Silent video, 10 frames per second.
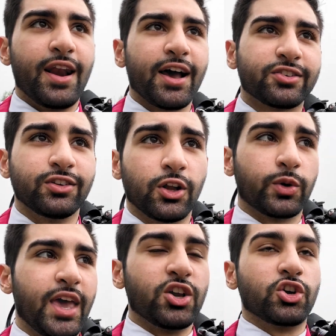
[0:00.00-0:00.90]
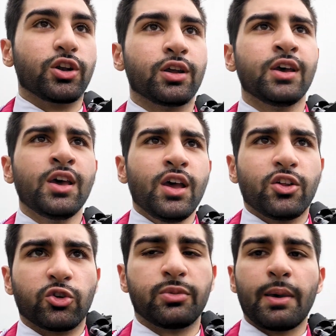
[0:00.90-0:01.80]
Next location
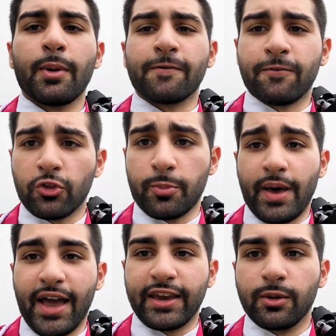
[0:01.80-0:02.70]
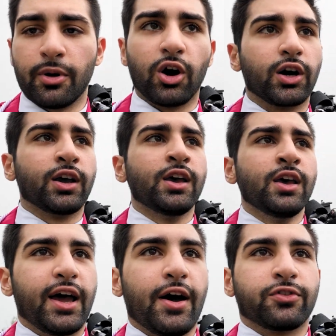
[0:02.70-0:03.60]
is going to be a bit further back in the park.
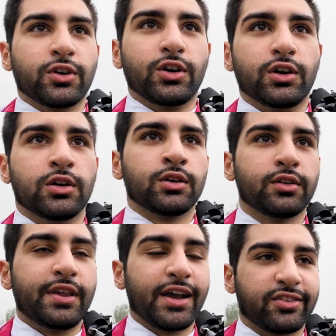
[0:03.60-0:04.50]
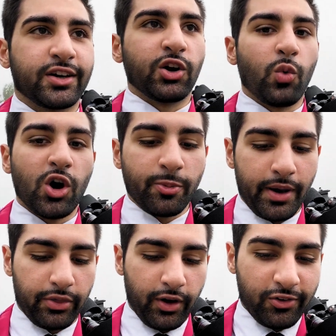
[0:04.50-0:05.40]
I have to take a second to walk
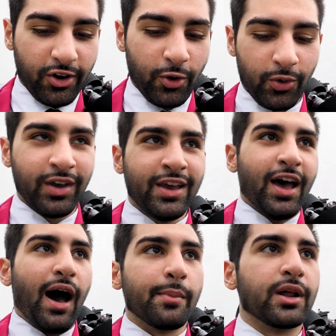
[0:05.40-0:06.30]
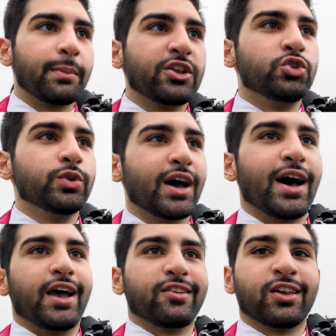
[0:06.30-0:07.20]
back there. So I'm gonna meet you
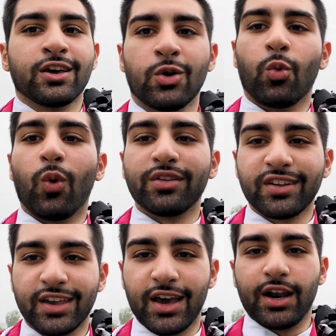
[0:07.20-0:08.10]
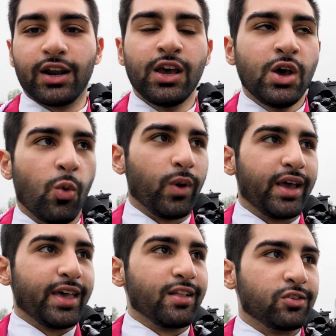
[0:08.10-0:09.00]
guys once again
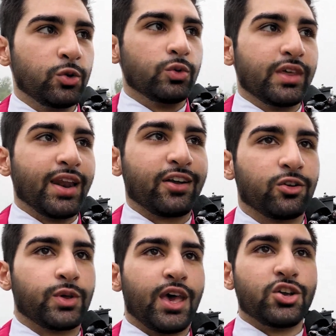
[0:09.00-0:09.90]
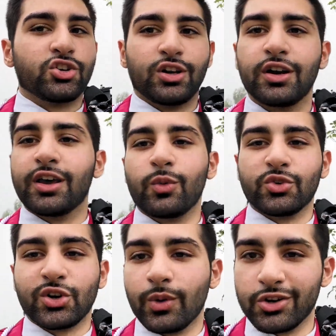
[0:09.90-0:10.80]
when I get to the next location in
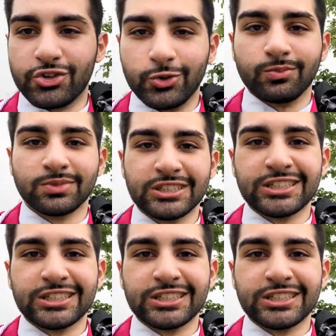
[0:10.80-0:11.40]
which I wanna shoot.